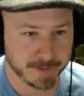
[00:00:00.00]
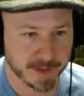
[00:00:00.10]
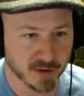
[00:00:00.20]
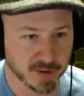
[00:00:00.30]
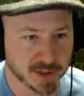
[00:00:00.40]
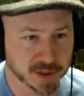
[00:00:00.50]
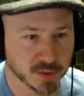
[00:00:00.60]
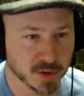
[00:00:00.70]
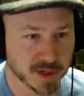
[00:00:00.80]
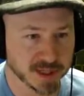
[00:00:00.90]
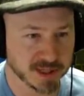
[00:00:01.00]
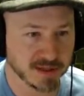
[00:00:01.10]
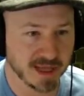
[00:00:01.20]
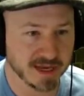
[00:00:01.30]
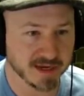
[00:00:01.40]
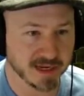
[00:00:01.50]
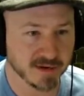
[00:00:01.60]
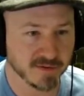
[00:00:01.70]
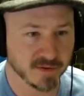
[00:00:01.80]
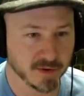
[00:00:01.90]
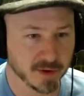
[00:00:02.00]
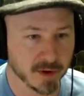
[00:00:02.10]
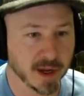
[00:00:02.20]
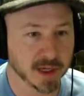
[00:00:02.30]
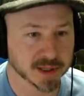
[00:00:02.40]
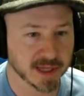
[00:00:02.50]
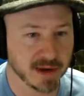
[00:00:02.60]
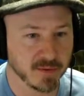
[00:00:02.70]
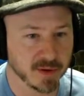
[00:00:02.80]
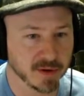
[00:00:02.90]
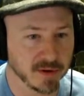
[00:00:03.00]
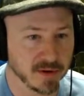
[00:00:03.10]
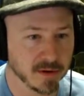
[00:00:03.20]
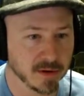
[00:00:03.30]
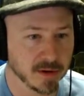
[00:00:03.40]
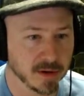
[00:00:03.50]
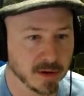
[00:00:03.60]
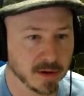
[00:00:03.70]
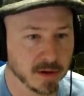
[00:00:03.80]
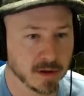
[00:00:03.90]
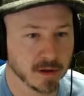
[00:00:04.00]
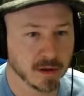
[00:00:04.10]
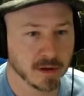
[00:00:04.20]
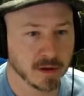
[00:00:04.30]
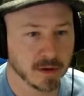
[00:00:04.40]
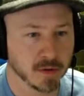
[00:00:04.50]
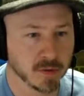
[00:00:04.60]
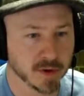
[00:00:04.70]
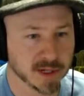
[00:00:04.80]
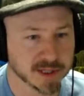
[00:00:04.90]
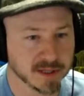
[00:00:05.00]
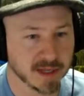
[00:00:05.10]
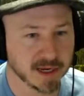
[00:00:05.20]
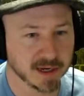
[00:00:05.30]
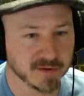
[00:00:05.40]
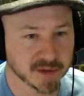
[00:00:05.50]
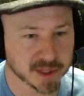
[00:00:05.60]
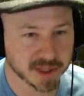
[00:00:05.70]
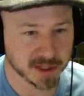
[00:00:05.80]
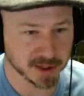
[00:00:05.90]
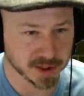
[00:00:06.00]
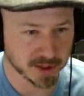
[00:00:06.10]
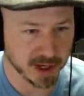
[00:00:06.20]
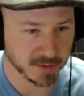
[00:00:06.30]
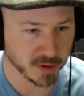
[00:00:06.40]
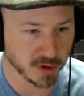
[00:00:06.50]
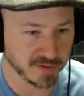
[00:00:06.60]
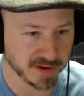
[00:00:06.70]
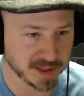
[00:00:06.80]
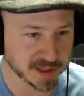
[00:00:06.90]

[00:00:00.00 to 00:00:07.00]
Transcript: Now, will this work as a landing for... okay, so that will work as a landing for the stairs. Okay, perfect.